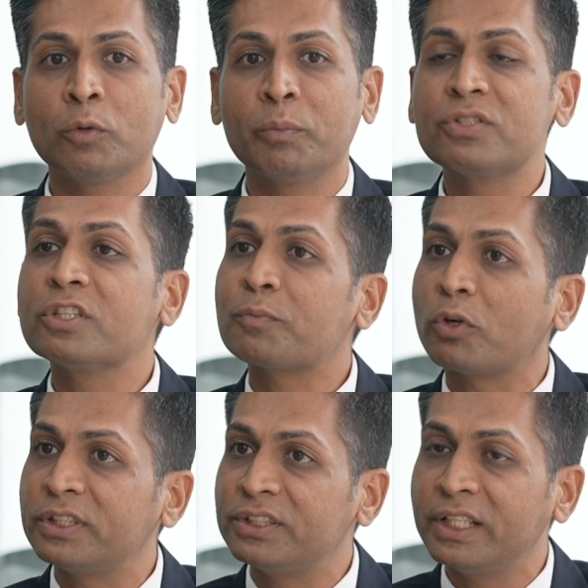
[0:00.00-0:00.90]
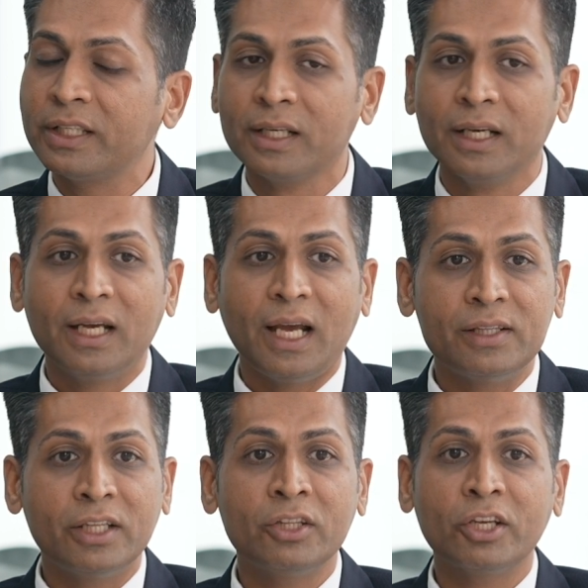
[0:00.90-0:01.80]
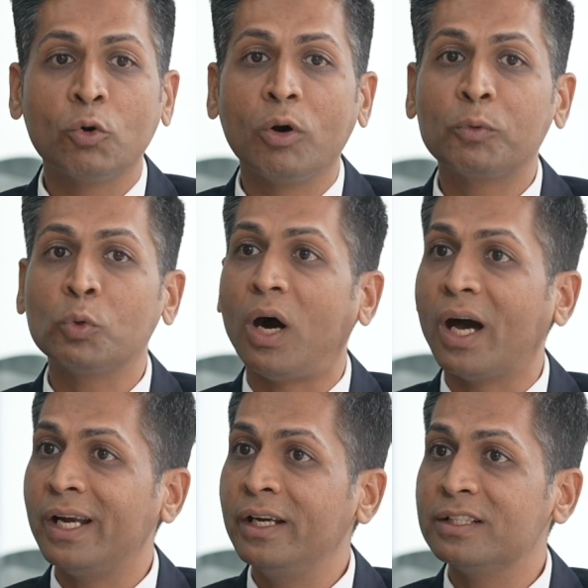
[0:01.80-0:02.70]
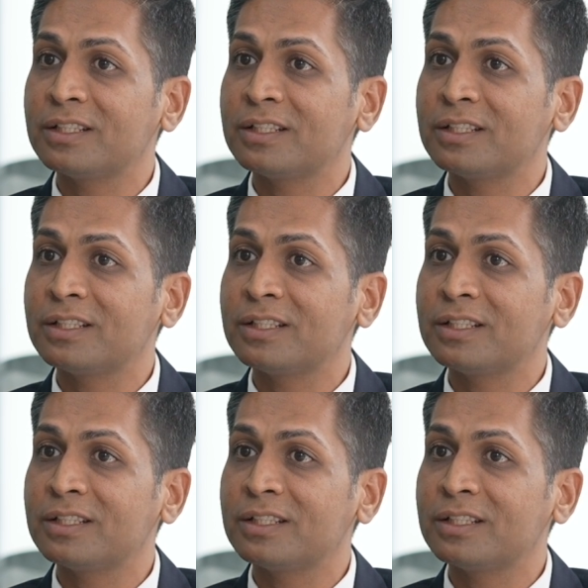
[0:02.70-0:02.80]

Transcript: business processing, and then they go up to R&D.